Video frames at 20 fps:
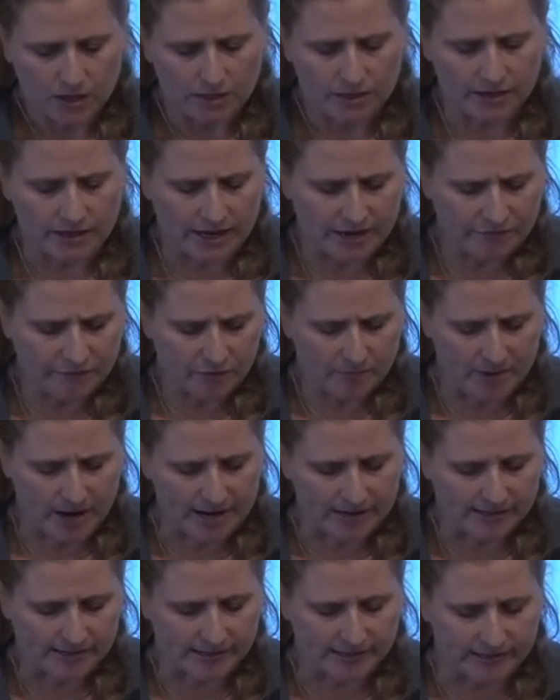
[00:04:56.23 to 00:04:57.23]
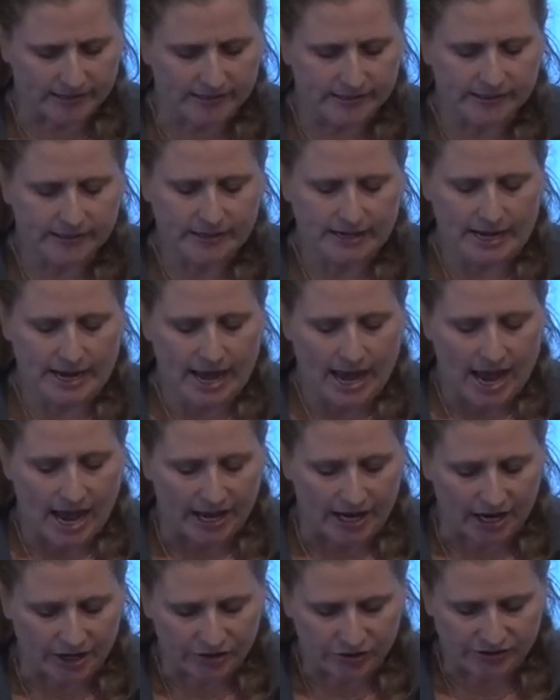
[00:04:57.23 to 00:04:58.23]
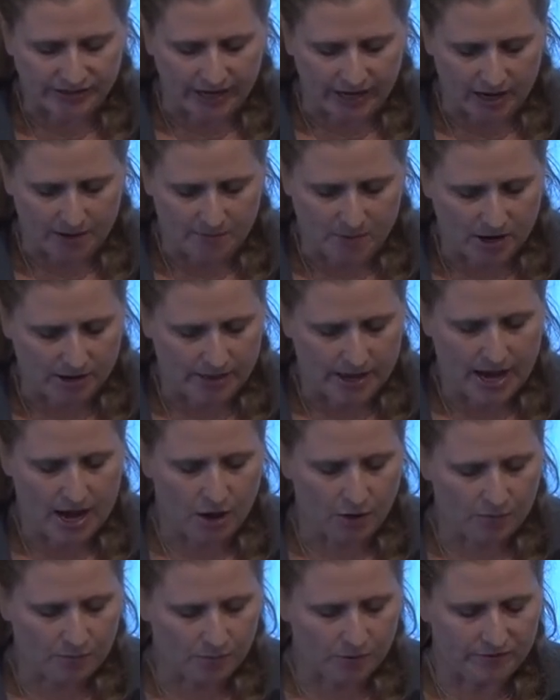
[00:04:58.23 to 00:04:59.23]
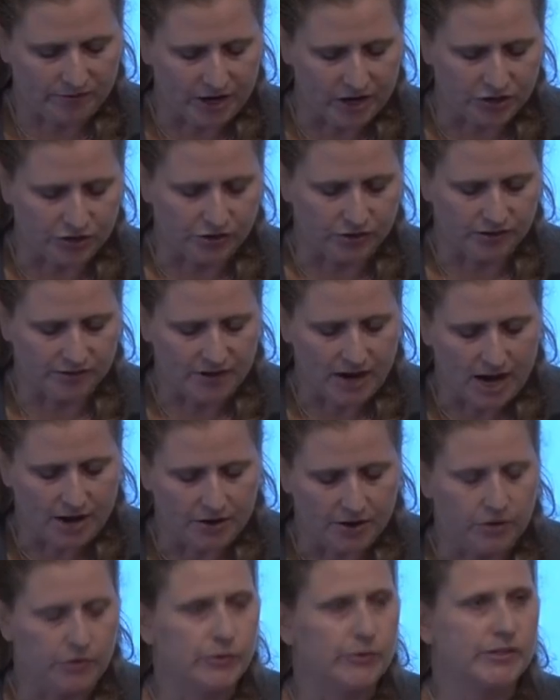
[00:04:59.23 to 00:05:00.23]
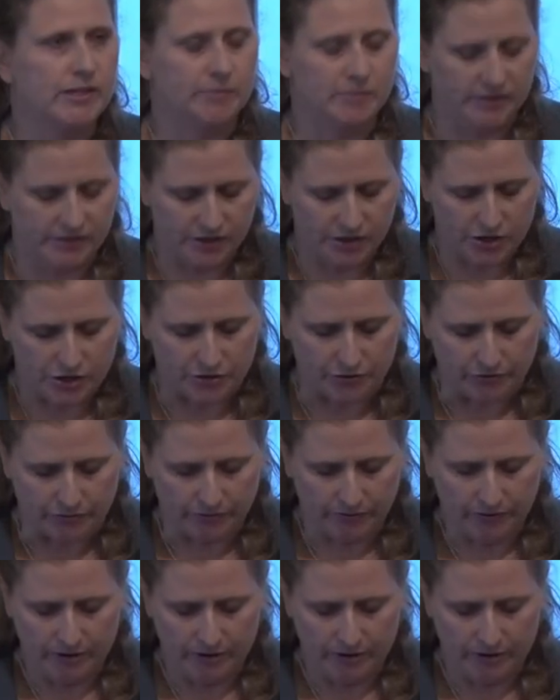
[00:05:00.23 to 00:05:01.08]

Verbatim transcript: The need for medicines and understanding among the health professionals of how to use them is a key.